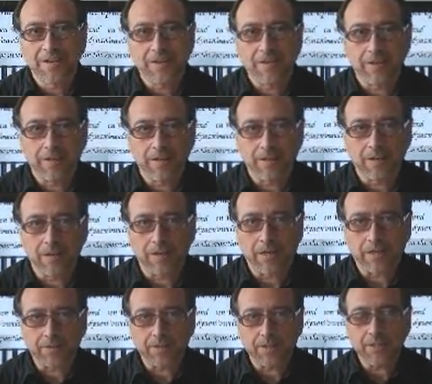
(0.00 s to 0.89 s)

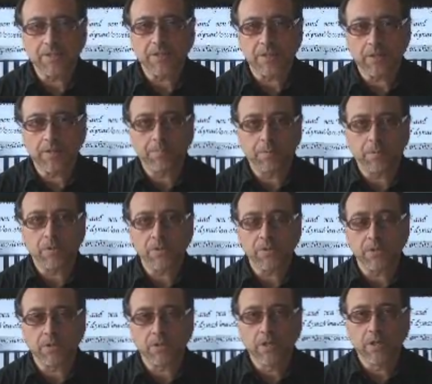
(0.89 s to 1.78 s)
artistic
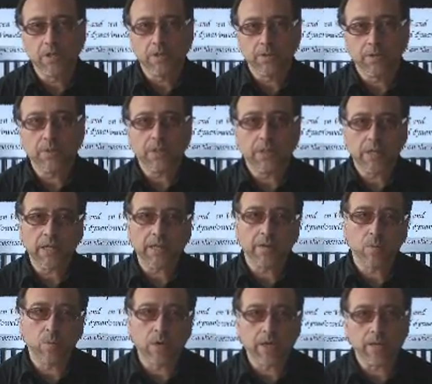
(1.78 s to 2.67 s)
person, you can get
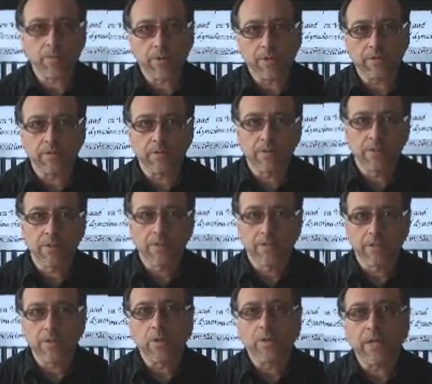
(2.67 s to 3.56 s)
away with
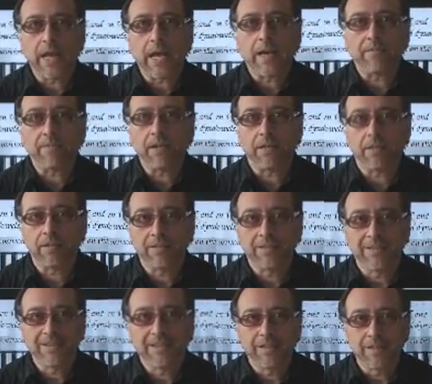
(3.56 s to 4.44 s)
not having
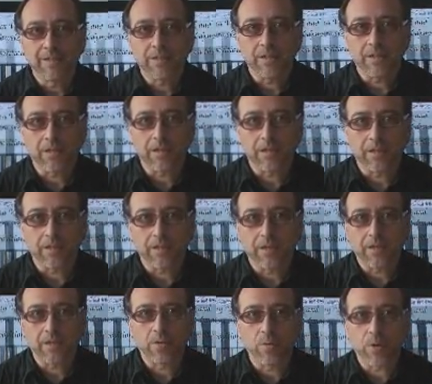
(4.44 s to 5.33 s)

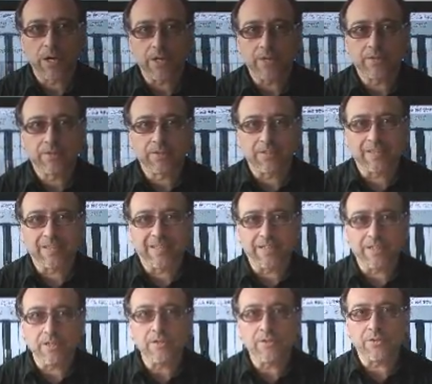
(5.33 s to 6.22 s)
a great
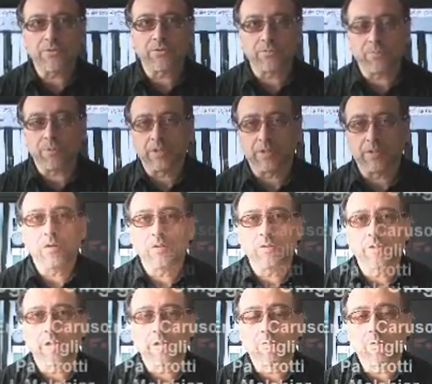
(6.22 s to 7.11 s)
instrument. The